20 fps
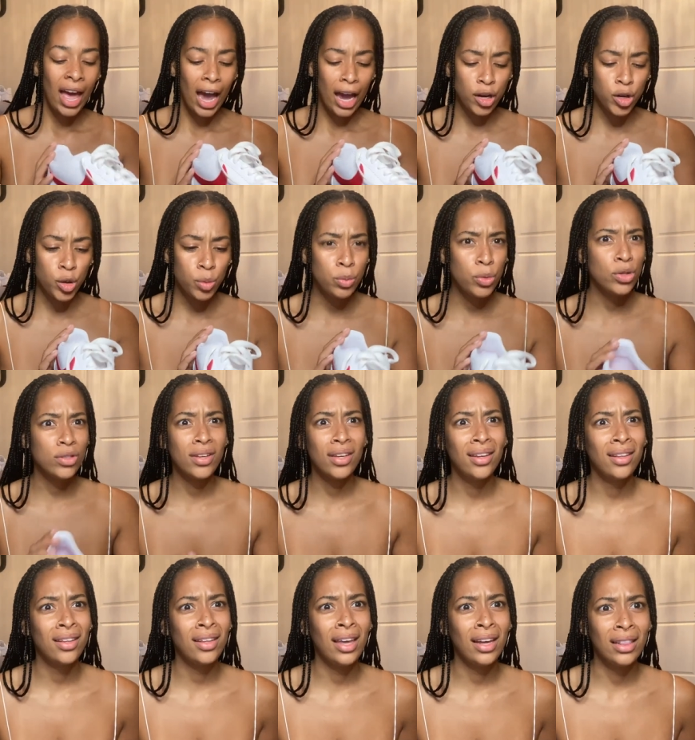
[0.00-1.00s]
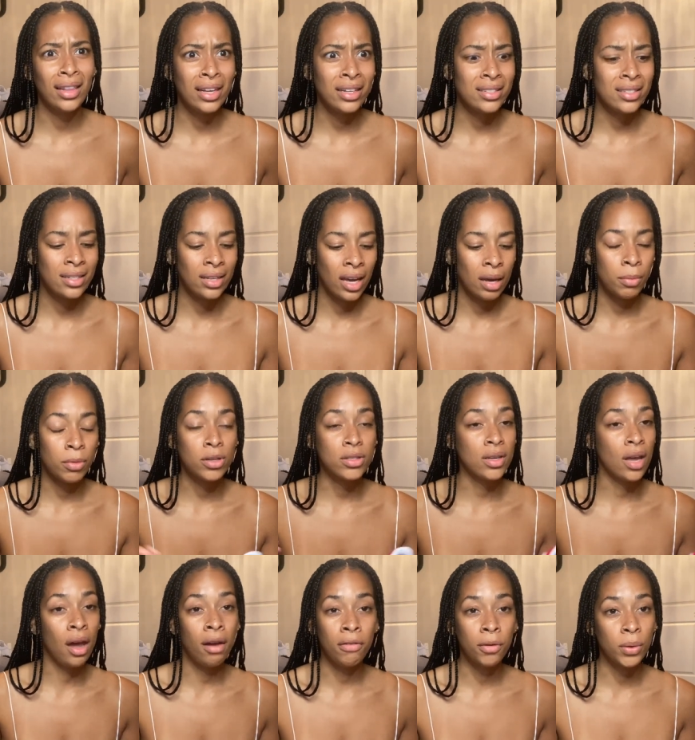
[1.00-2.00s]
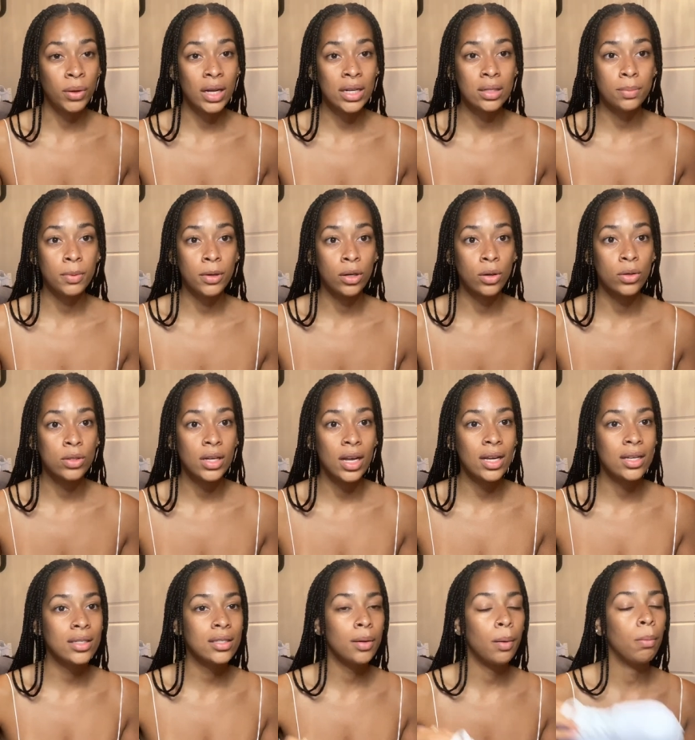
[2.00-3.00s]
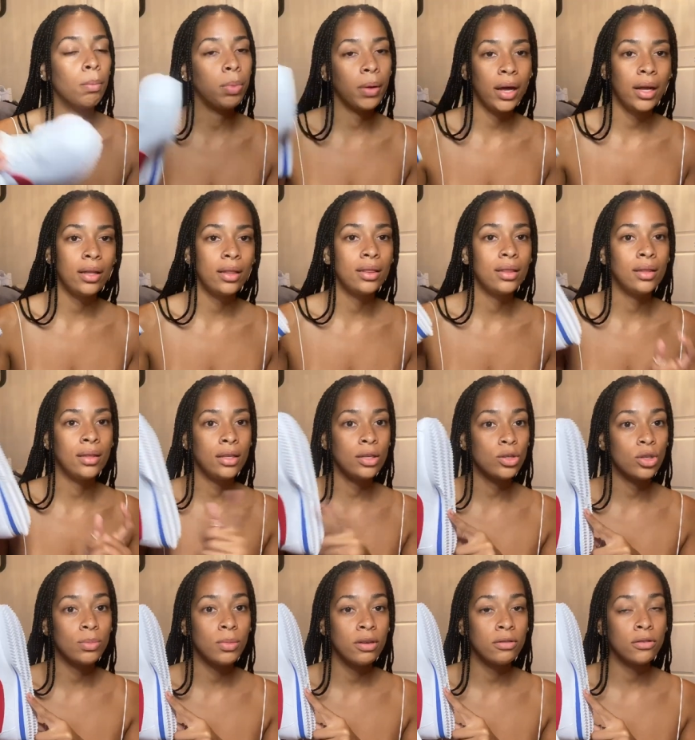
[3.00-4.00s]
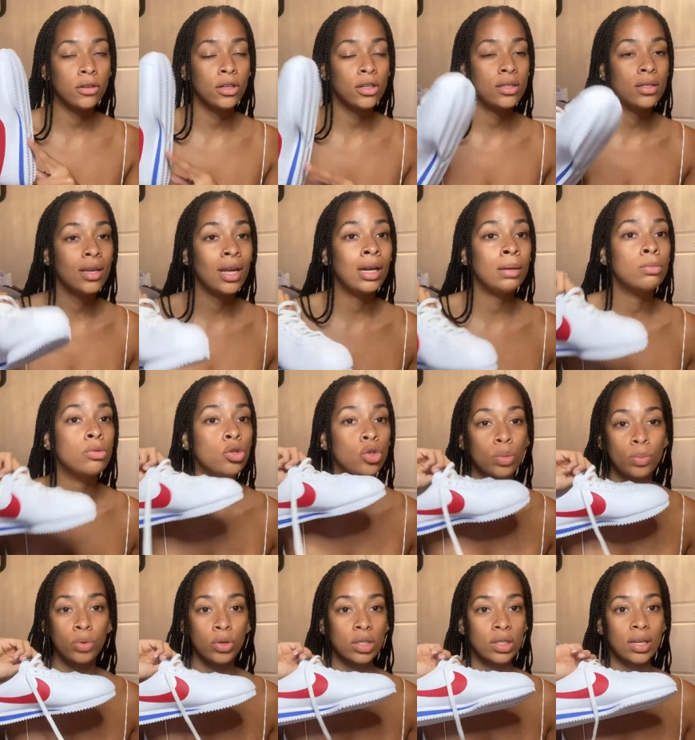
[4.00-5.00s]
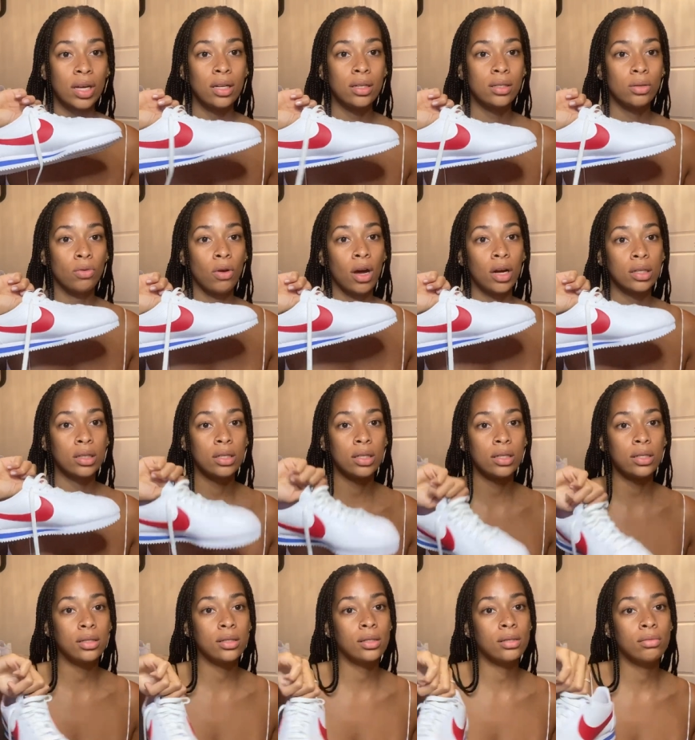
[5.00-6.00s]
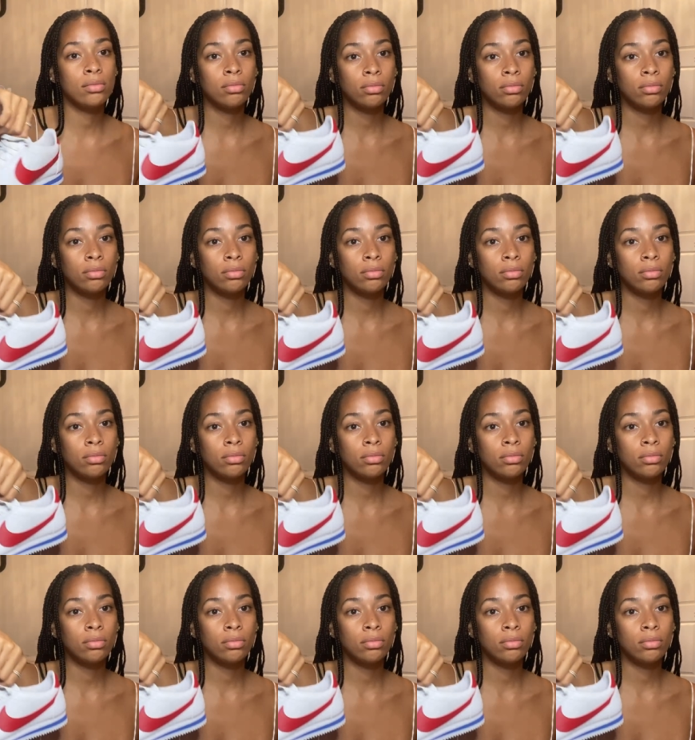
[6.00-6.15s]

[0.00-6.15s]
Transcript: I know I'm most likely like late to the game because everyone has a pair Cortez, but these are my first and I'm super excited to rock these.